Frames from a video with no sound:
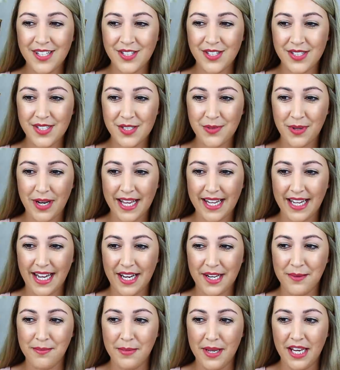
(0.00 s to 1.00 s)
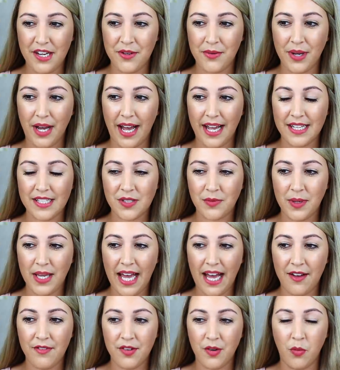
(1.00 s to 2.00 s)
So this is what I kind of mean, you guys. We
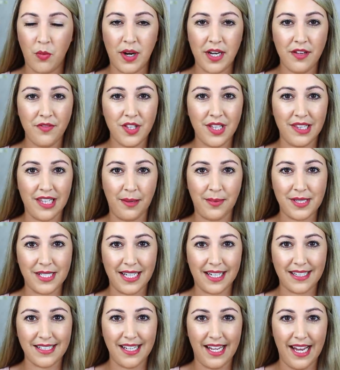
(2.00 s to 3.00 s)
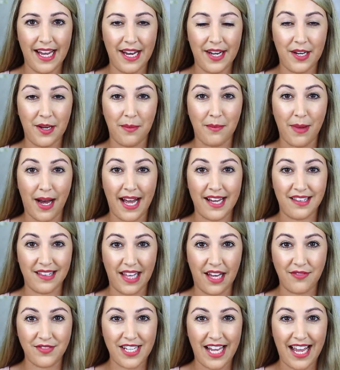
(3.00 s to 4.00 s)
have one of the lipsticks in my
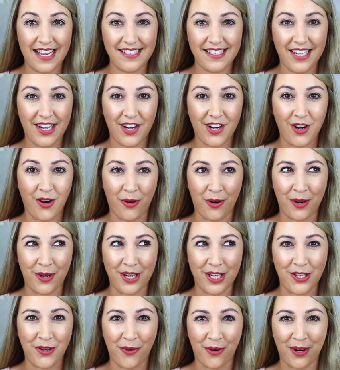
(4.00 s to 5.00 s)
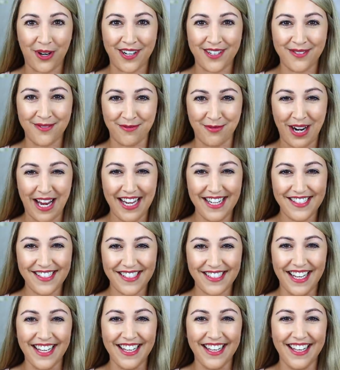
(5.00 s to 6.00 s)
left hand here, or your right.
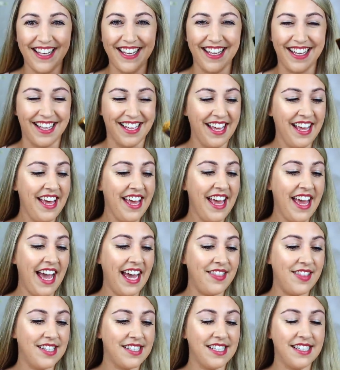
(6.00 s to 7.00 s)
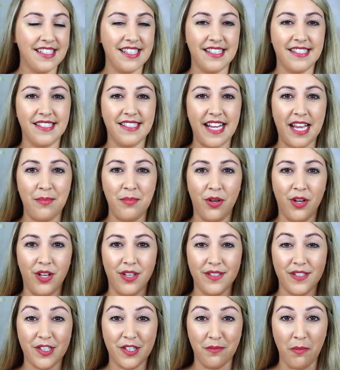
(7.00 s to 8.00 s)
And this is
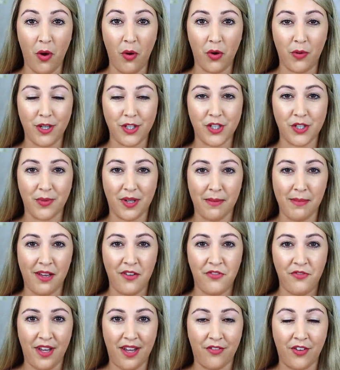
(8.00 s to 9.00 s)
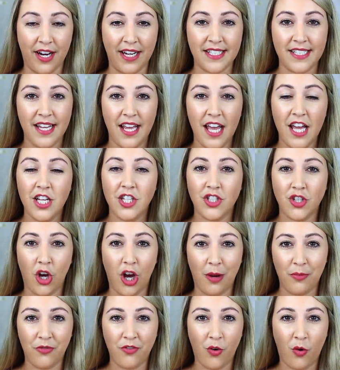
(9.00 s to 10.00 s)
Stable Smoke, which is one of my favorite
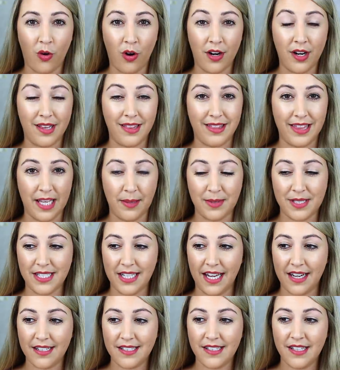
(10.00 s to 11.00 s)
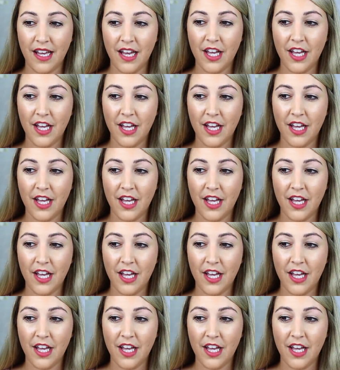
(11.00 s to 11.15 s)
Tom Ford lipsticks.